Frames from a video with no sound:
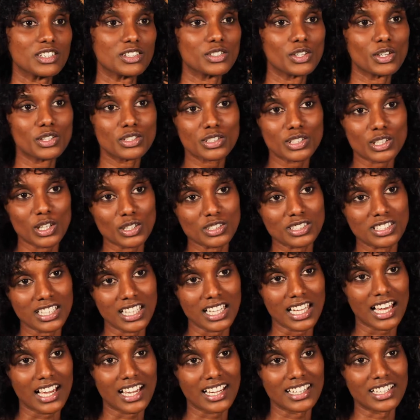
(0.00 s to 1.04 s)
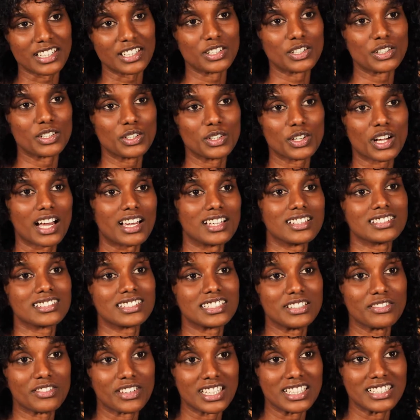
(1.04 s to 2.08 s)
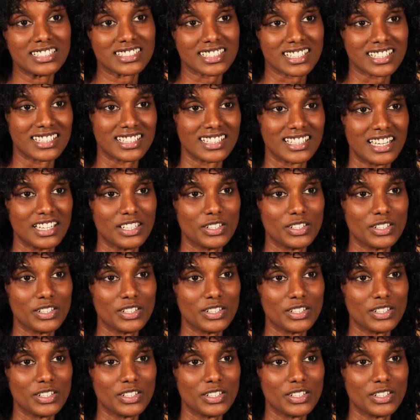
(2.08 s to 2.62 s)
don't close the light, you can't see Vanessa,